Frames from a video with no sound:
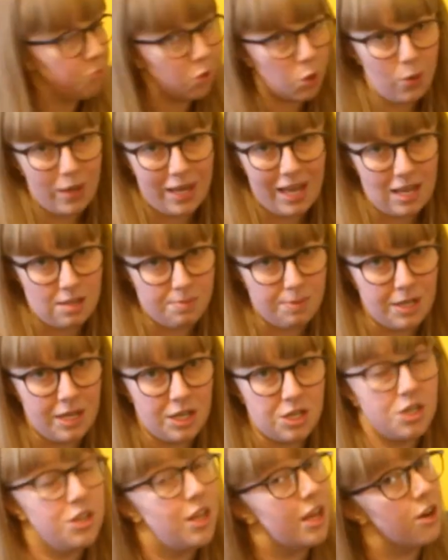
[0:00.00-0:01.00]
quick
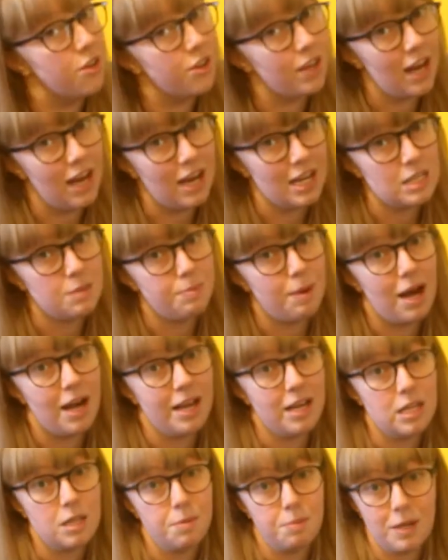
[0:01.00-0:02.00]
explanation, they are the guys
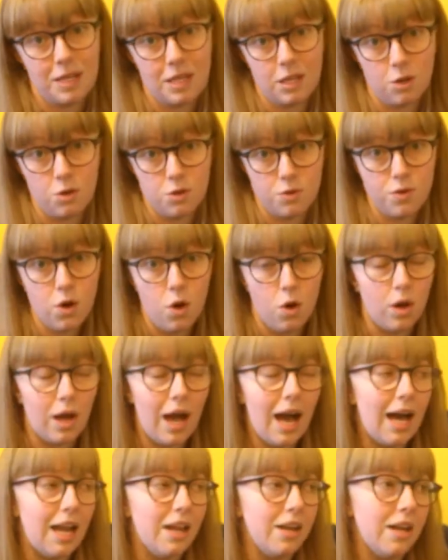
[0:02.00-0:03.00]
behind The Play That Goes Wrong,
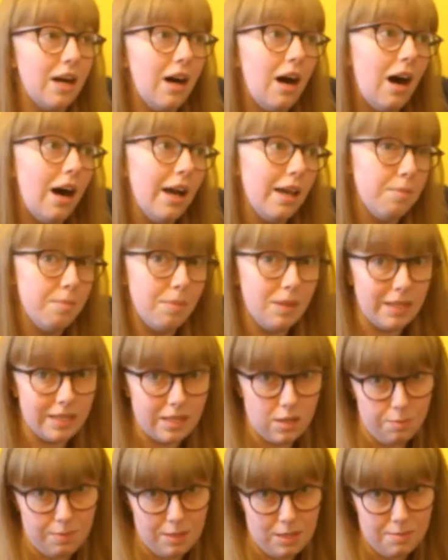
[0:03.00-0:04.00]
and I am a
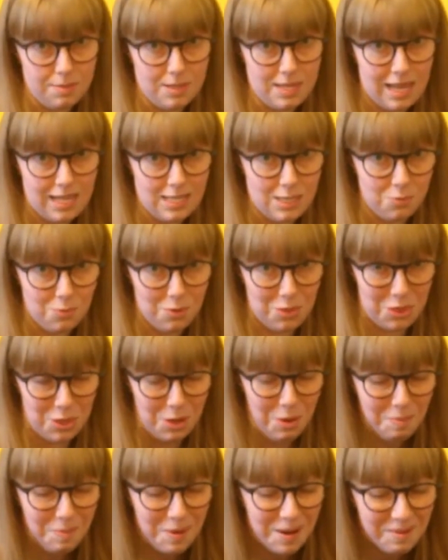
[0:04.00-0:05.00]
little bit obsessed with
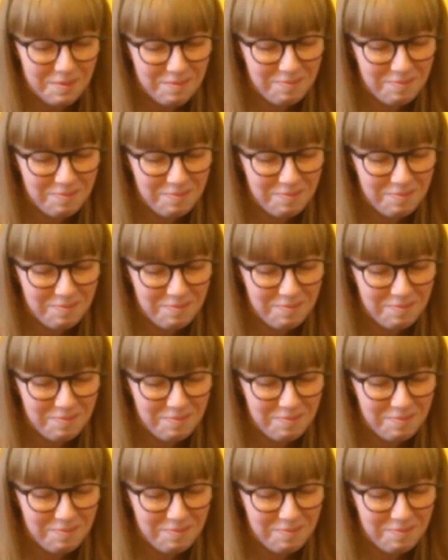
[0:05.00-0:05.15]
them.